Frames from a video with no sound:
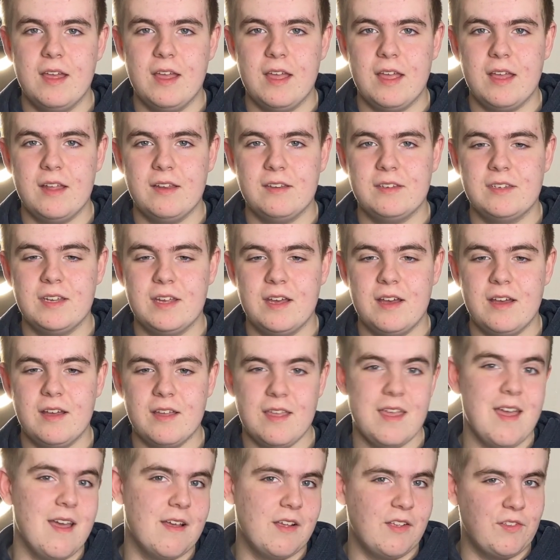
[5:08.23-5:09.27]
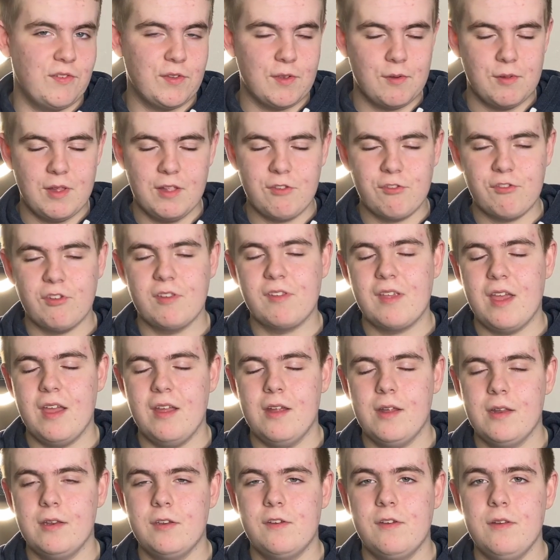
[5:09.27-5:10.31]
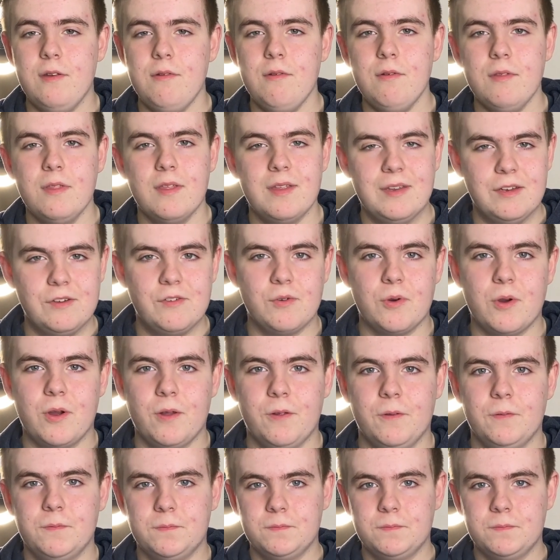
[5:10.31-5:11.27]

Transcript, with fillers: And uh, yeah, so let's just get into the tutorial.